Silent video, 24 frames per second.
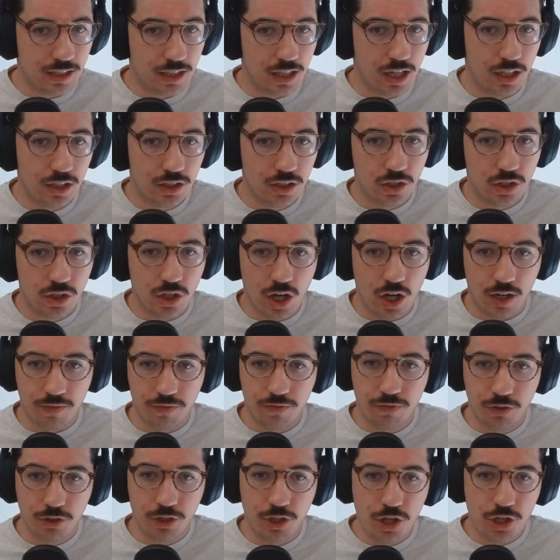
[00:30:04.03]
color on
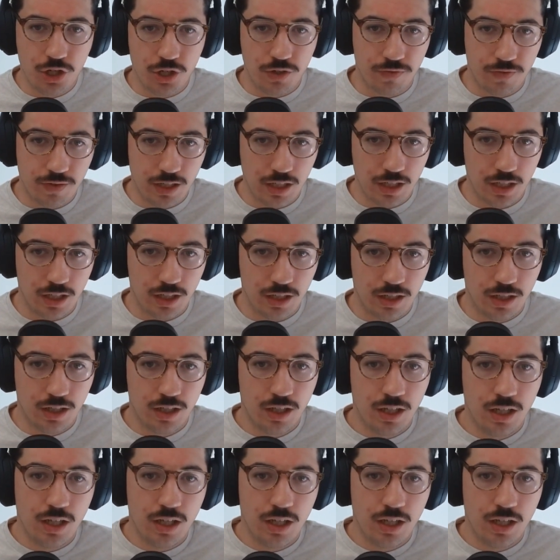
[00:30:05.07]
footage if needed.